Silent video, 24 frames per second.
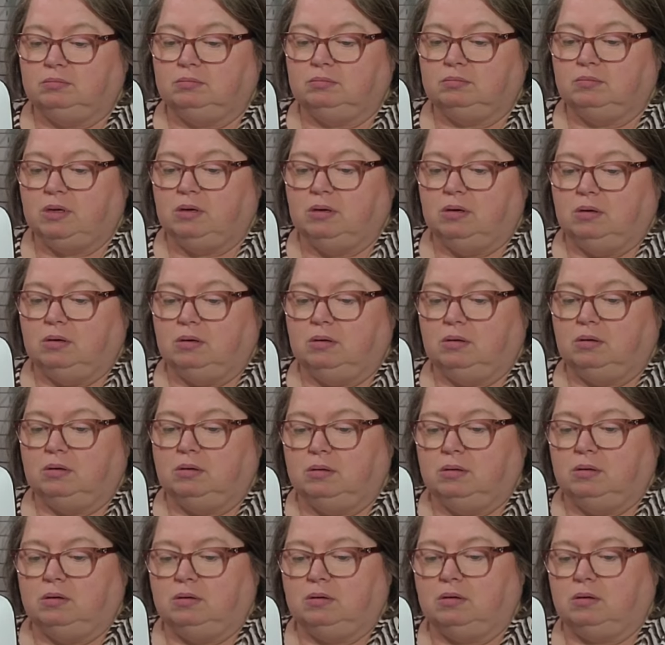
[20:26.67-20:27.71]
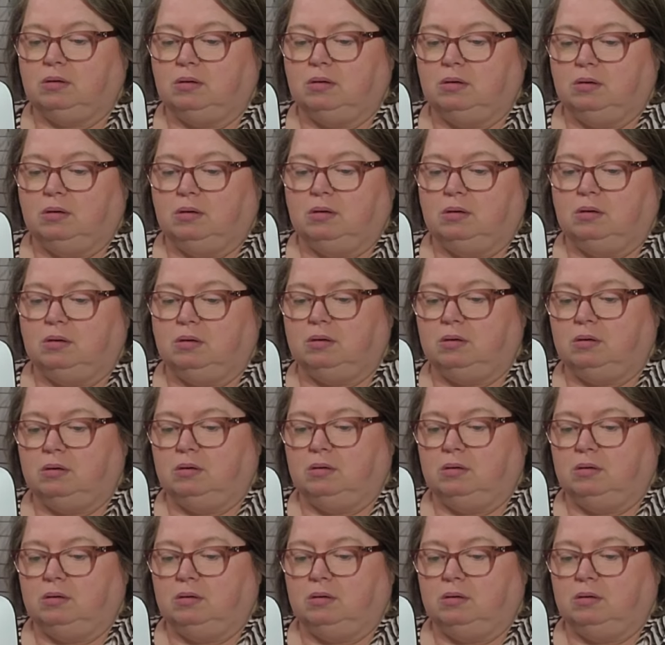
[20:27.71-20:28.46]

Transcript: Nothing is said.